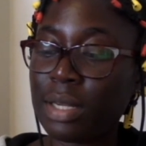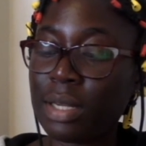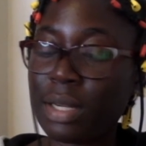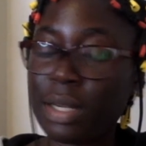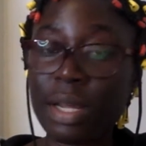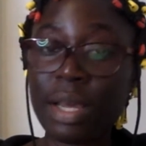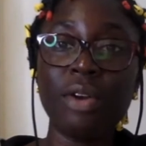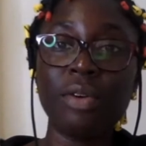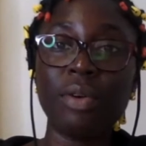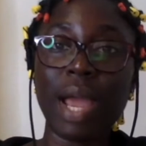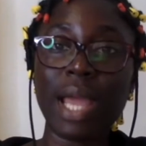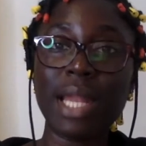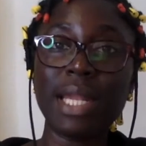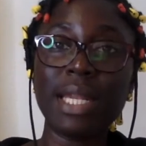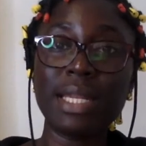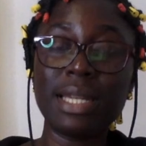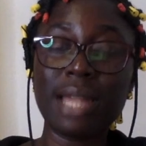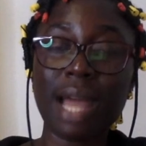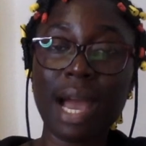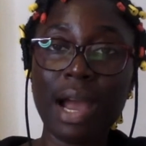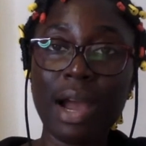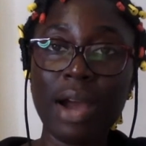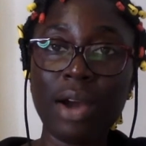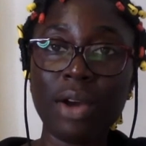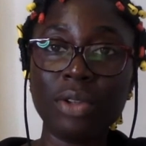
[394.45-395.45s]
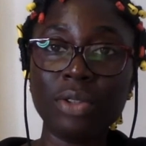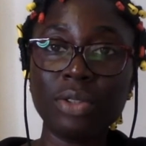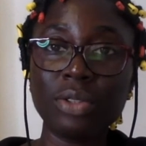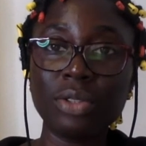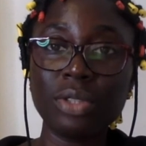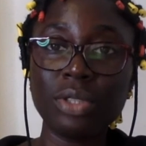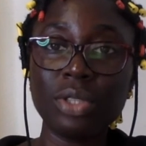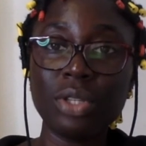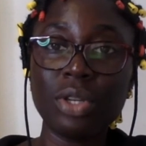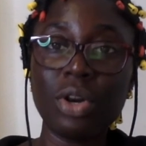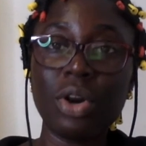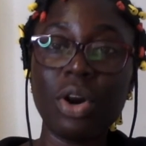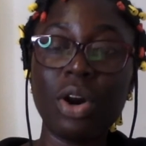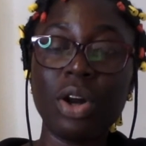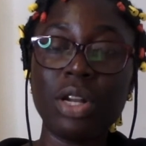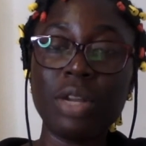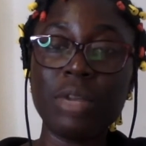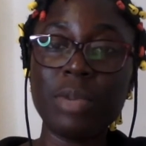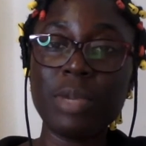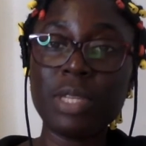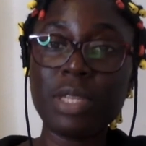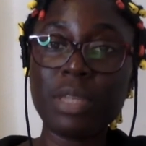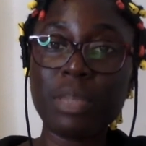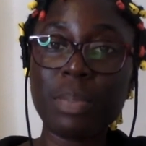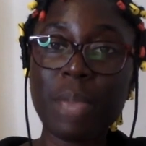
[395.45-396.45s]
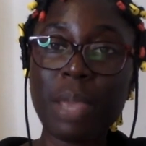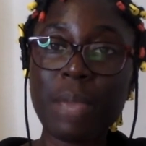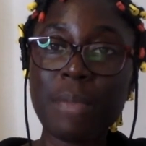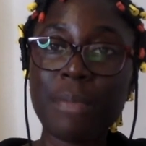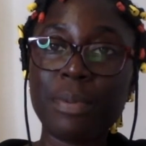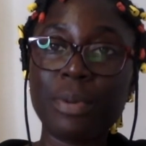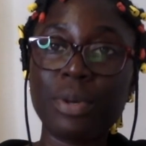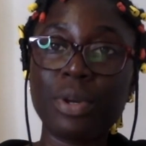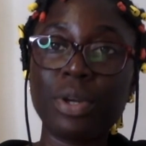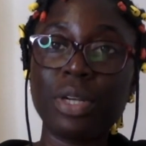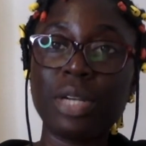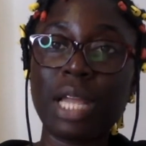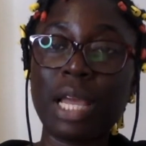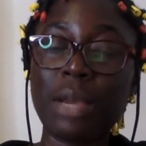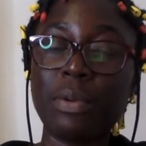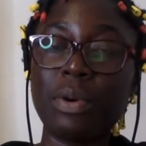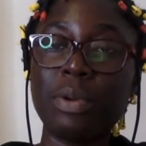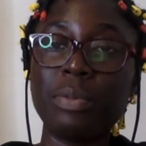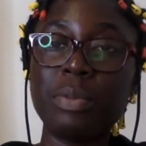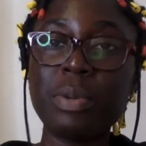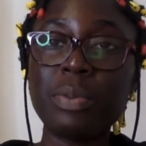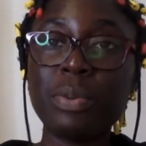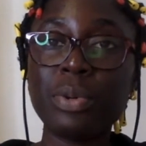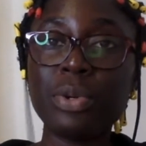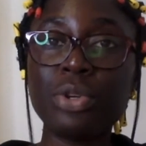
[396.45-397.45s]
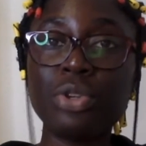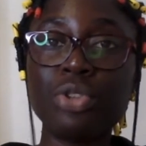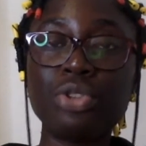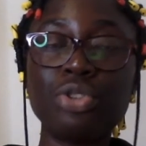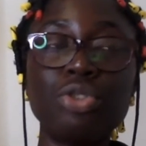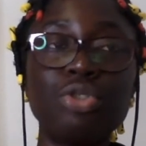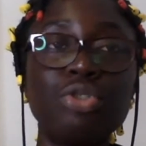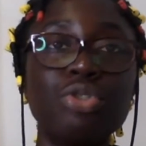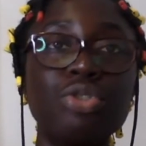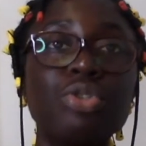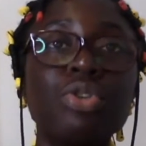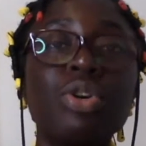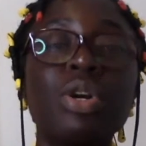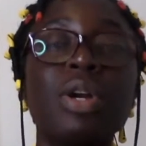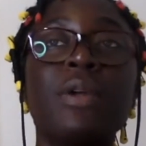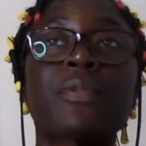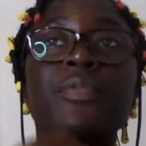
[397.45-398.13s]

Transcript: da, write it down on a piece of paper, like what people used to do.